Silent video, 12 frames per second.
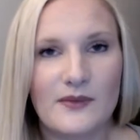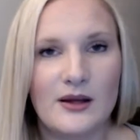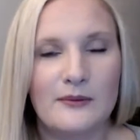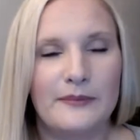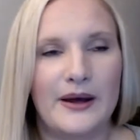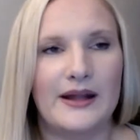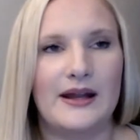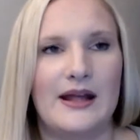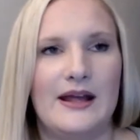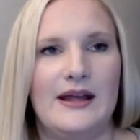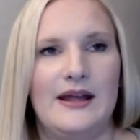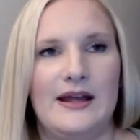But
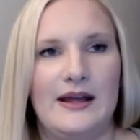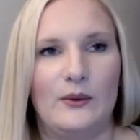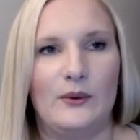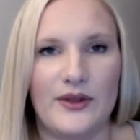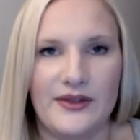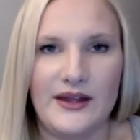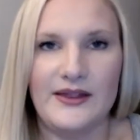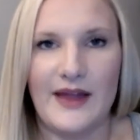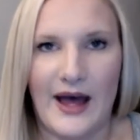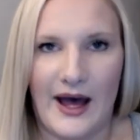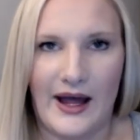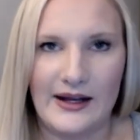within
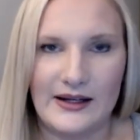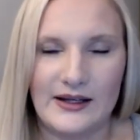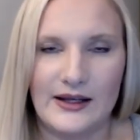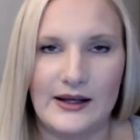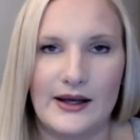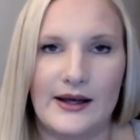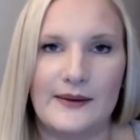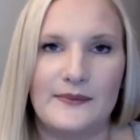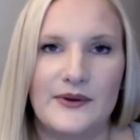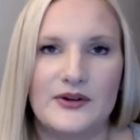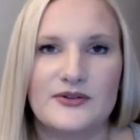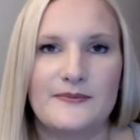that,
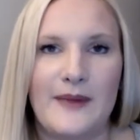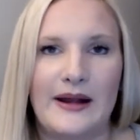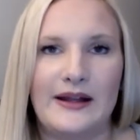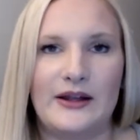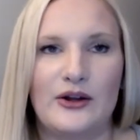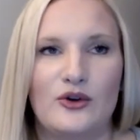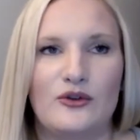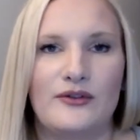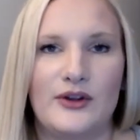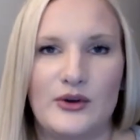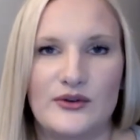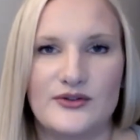there's many
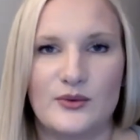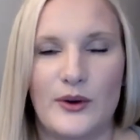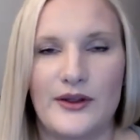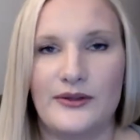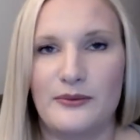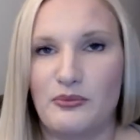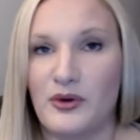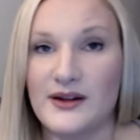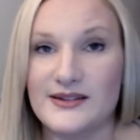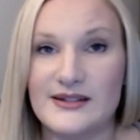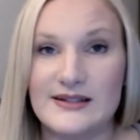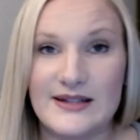interviews with
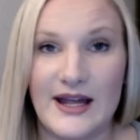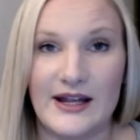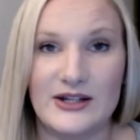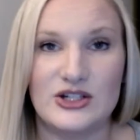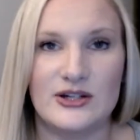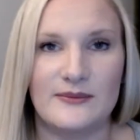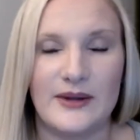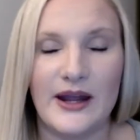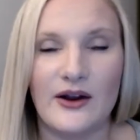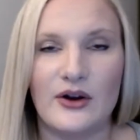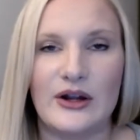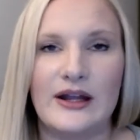present day Jim
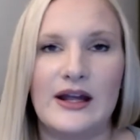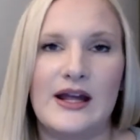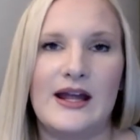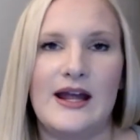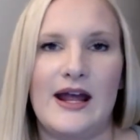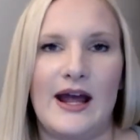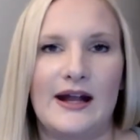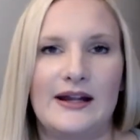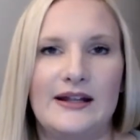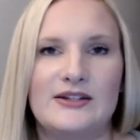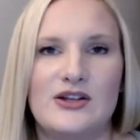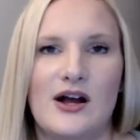Carrey, and
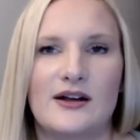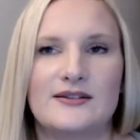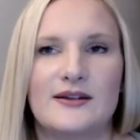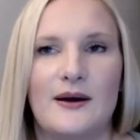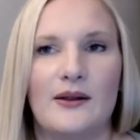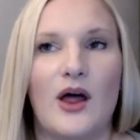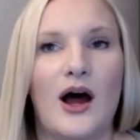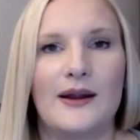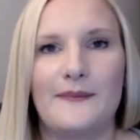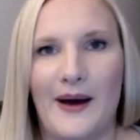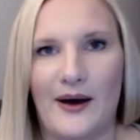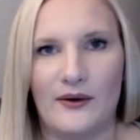he talks a lot
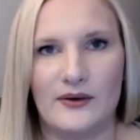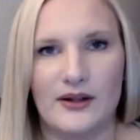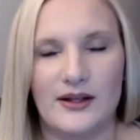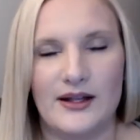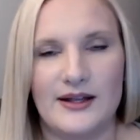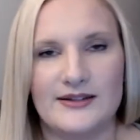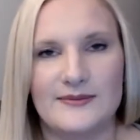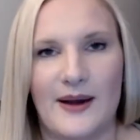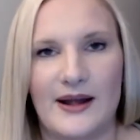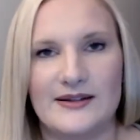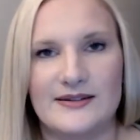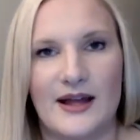about his
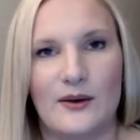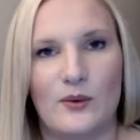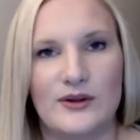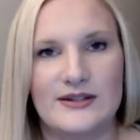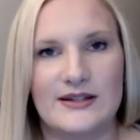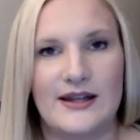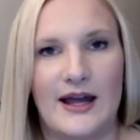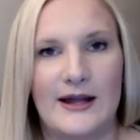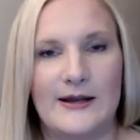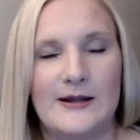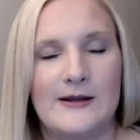mindset once again.